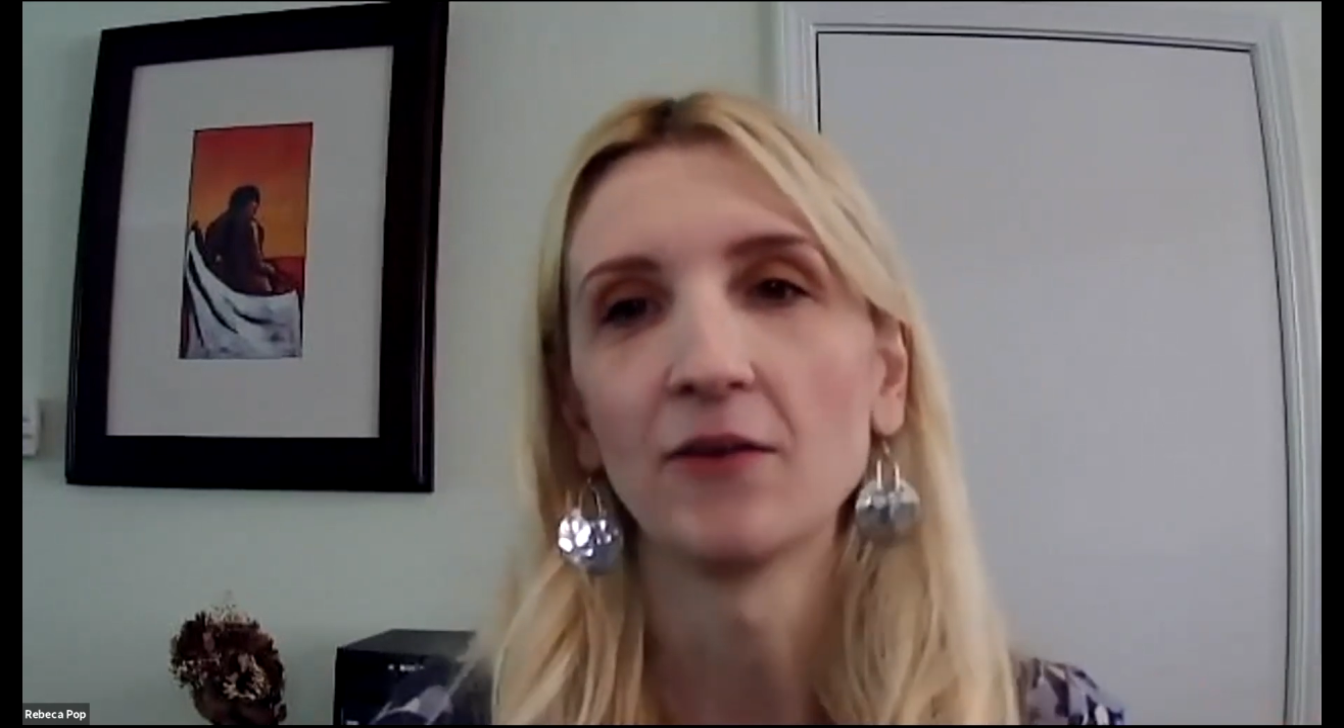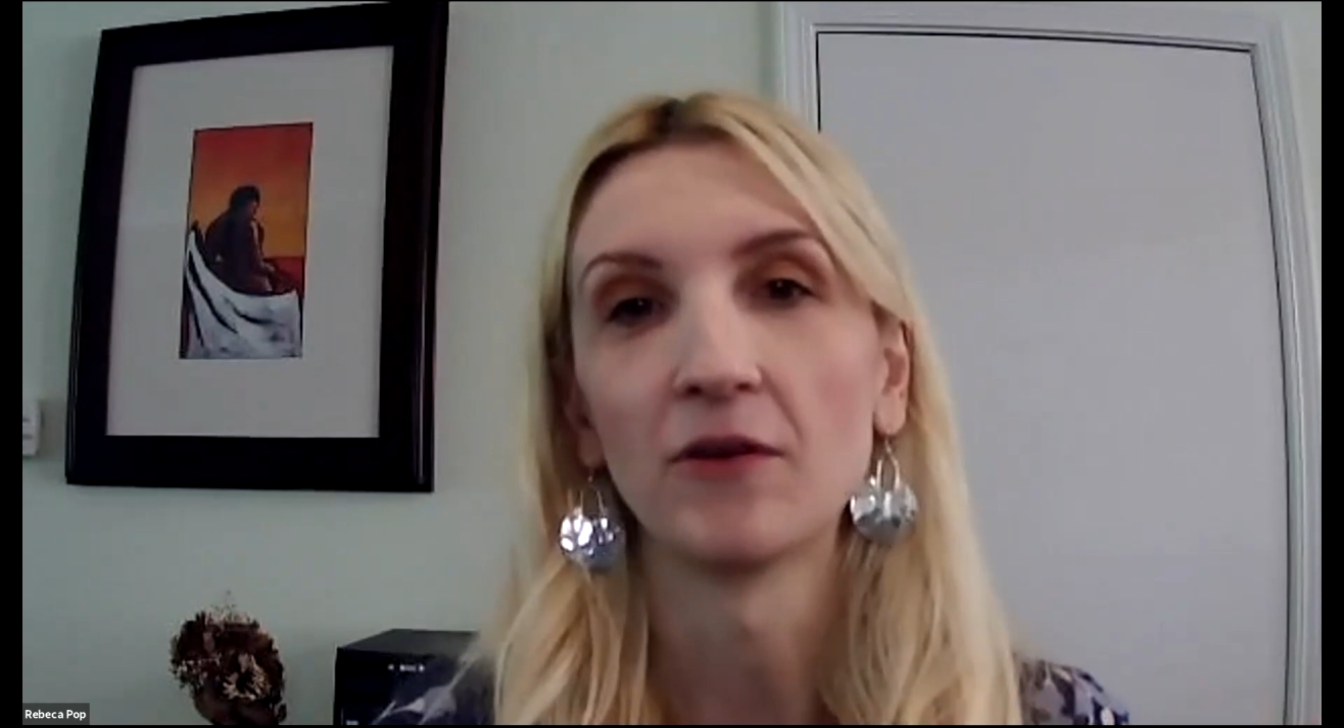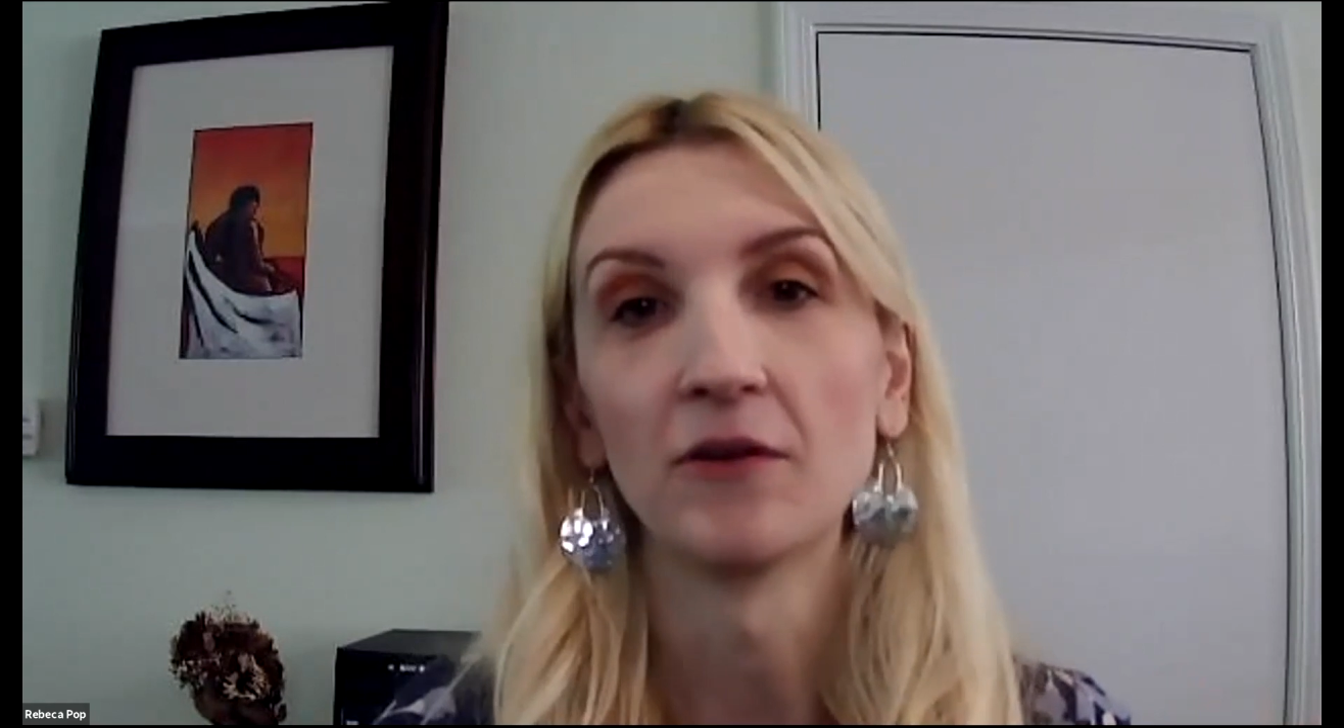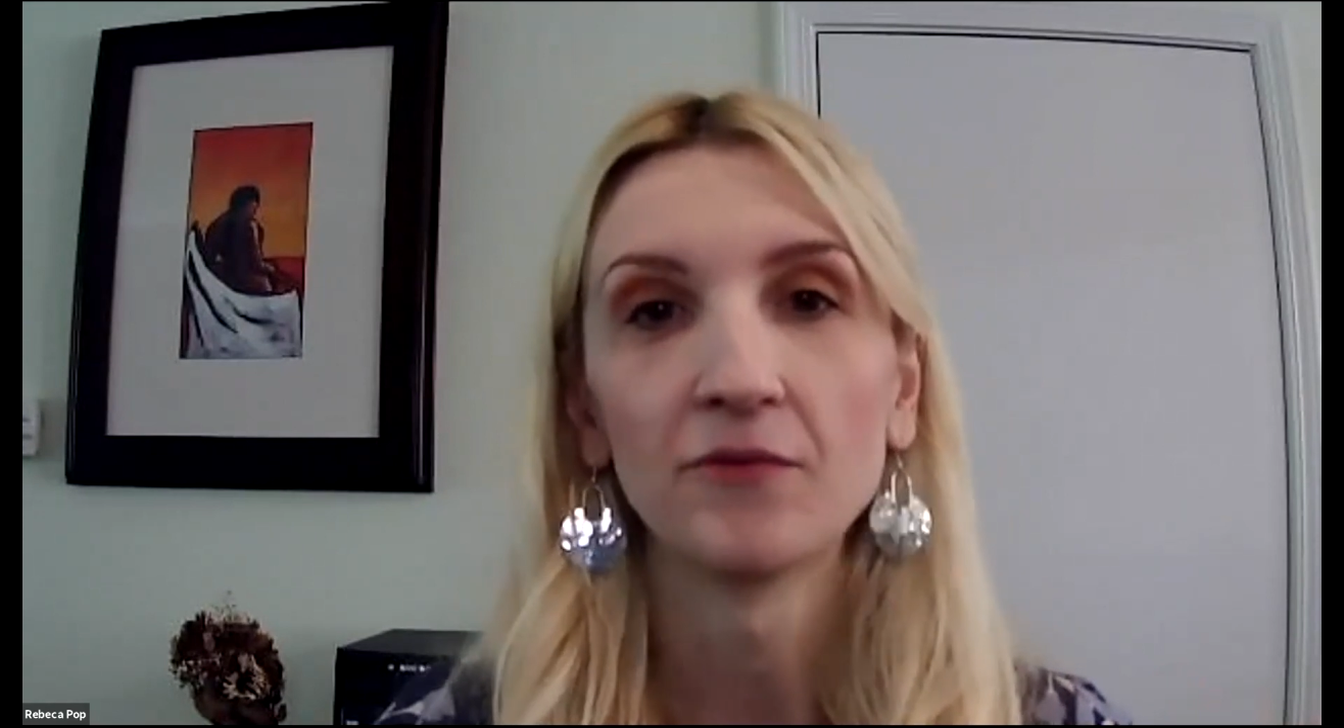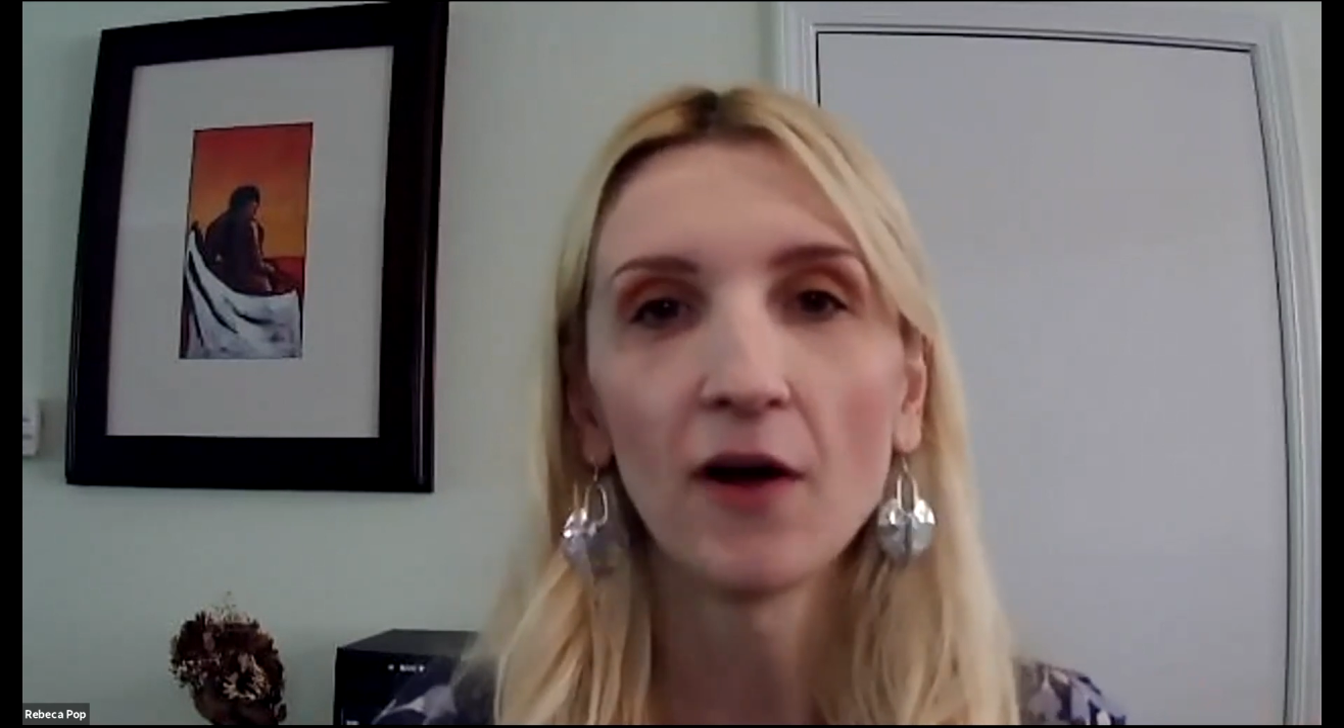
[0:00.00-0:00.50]

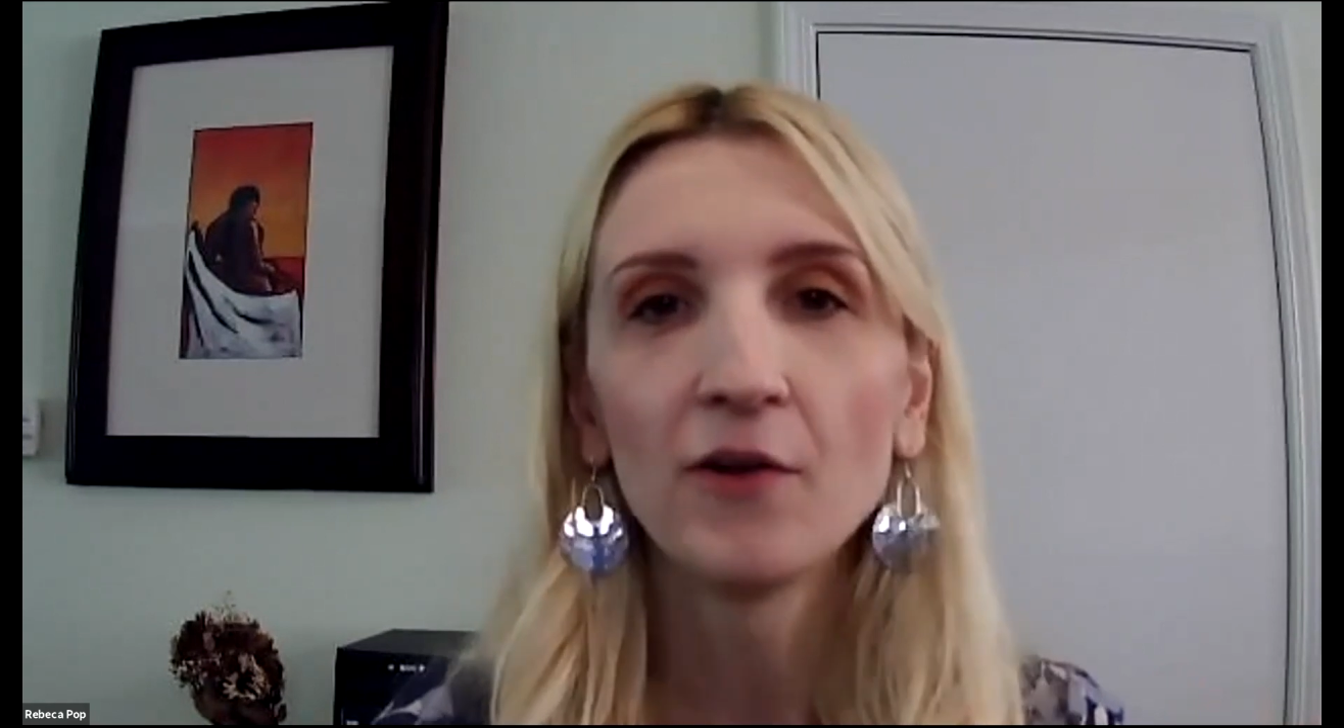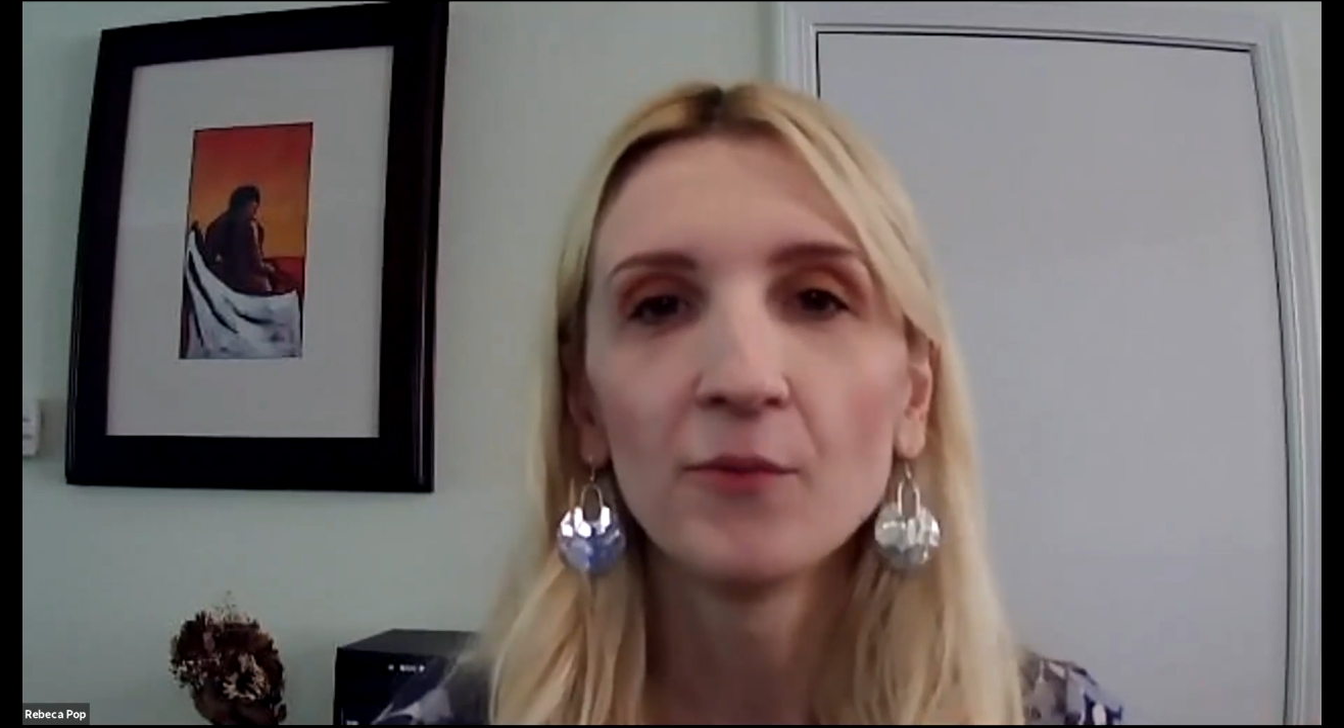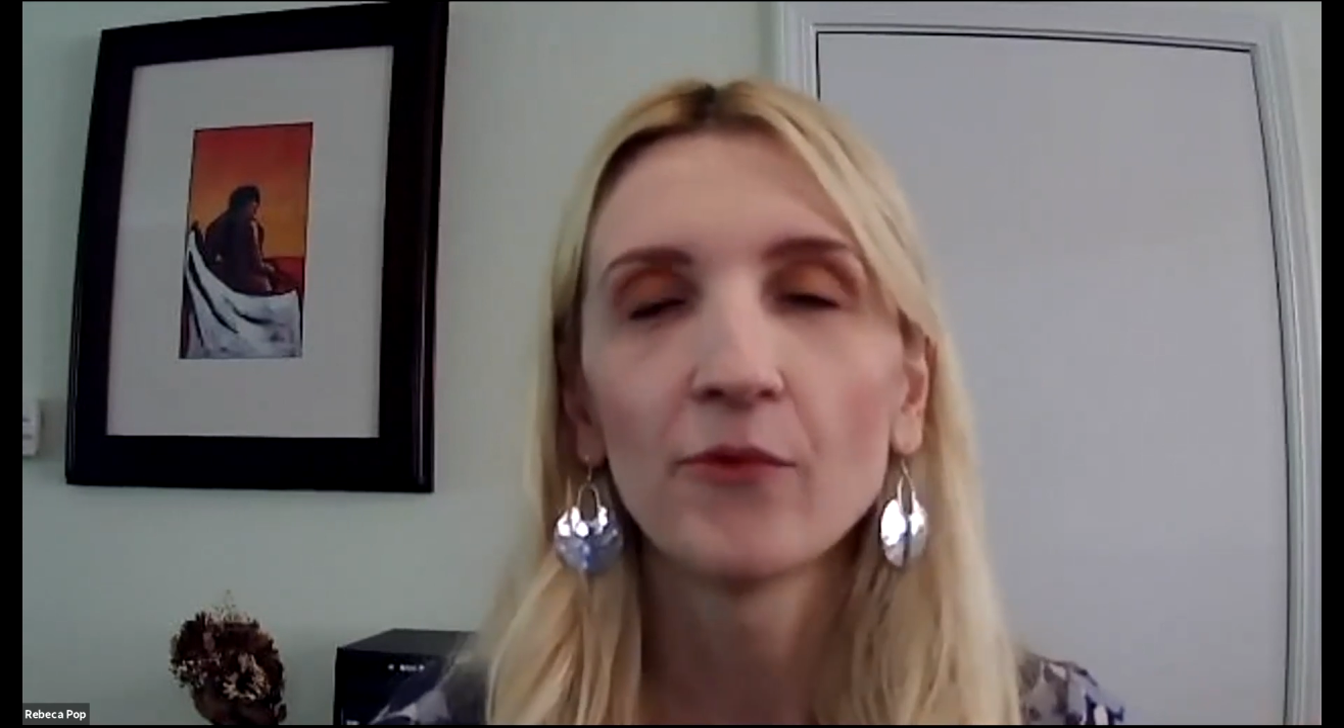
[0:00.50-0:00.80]
or a volume